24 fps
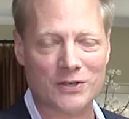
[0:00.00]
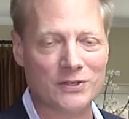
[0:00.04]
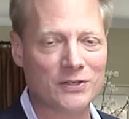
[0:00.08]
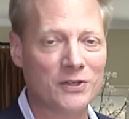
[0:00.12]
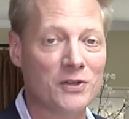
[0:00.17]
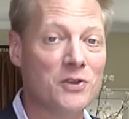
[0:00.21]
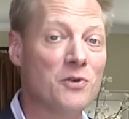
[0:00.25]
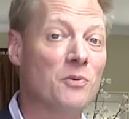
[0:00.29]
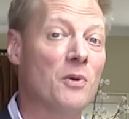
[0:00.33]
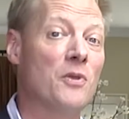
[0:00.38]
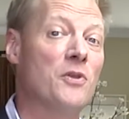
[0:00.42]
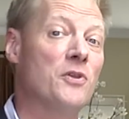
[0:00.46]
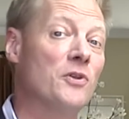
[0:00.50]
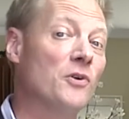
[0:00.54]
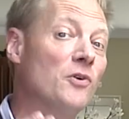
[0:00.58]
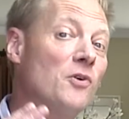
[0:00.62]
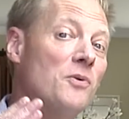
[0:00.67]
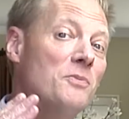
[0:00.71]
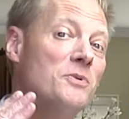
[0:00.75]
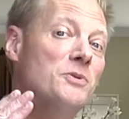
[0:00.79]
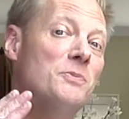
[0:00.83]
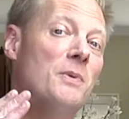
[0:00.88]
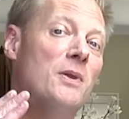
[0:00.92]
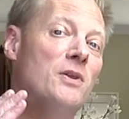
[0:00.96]
that tell you whether your
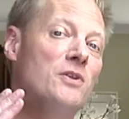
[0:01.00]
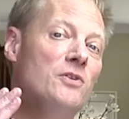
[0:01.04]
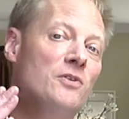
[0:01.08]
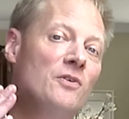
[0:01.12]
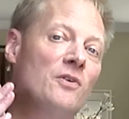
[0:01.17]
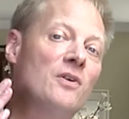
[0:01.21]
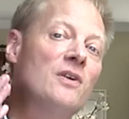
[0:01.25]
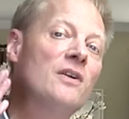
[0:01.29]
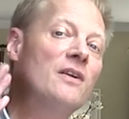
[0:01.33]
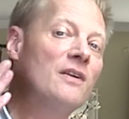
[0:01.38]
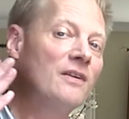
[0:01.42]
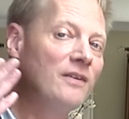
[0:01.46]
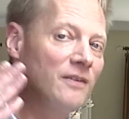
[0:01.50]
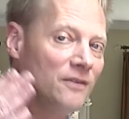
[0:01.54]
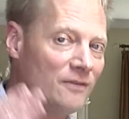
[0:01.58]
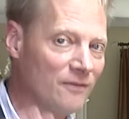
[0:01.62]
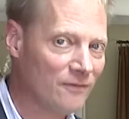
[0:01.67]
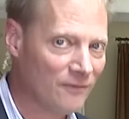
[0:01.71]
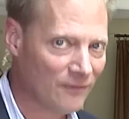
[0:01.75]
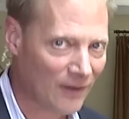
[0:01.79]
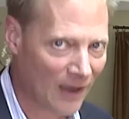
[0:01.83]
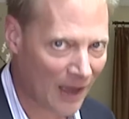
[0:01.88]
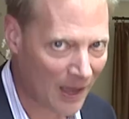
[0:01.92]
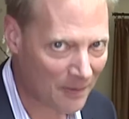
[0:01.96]
home is making you
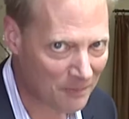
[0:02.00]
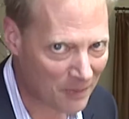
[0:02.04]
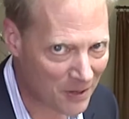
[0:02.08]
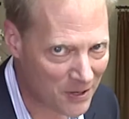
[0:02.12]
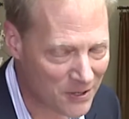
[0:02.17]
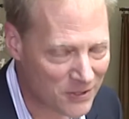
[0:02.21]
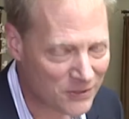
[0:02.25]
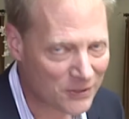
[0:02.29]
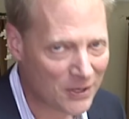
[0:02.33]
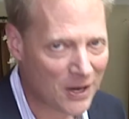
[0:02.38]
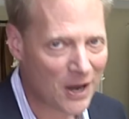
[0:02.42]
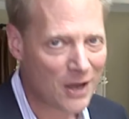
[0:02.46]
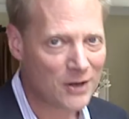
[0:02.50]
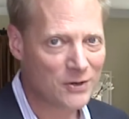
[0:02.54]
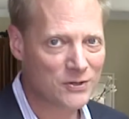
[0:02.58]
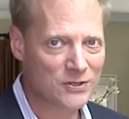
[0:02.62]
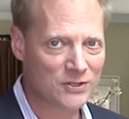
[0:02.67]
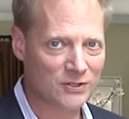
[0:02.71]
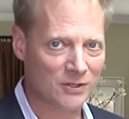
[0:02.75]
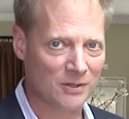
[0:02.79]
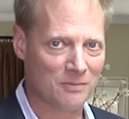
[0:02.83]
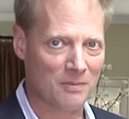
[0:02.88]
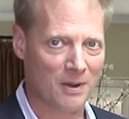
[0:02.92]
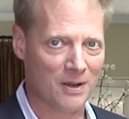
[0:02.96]
fat by design or
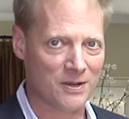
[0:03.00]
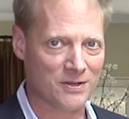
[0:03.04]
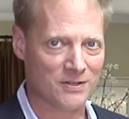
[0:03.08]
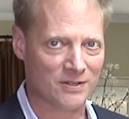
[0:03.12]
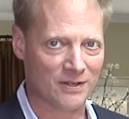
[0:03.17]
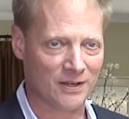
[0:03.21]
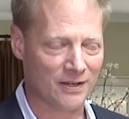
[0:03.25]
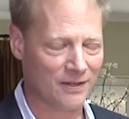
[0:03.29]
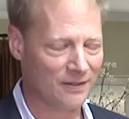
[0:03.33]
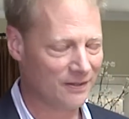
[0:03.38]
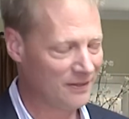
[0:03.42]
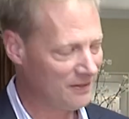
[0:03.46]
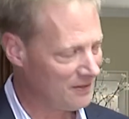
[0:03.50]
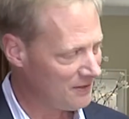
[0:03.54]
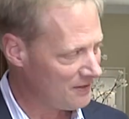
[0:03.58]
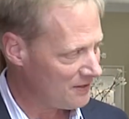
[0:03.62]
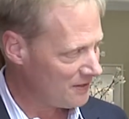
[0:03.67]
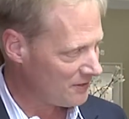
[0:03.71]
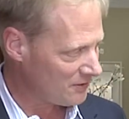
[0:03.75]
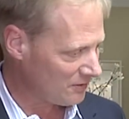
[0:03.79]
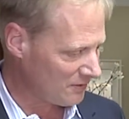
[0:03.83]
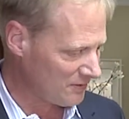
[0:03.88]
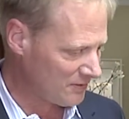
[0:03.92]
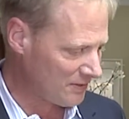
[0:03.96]
slim by design.
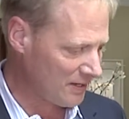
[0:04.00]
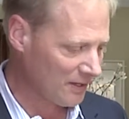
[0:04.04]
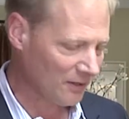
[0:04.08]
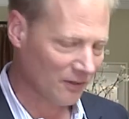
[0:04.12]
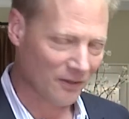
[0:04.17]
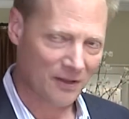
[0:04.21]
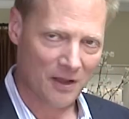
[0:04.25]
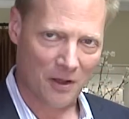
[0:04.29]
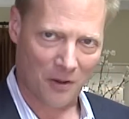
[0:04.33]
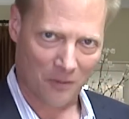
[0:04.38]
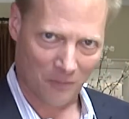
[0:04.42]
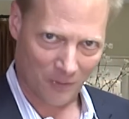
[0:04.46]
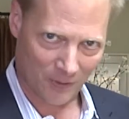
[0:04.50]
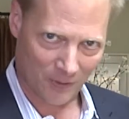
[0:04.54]
So let's take a look how it